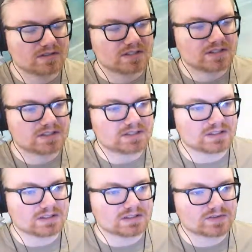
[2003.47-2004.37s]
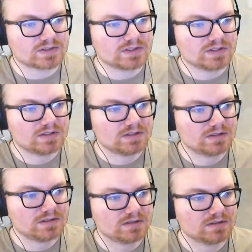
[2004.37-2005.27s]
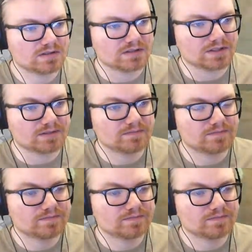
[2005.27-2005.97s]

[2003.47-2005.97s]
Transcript: Indeed it is. Alright.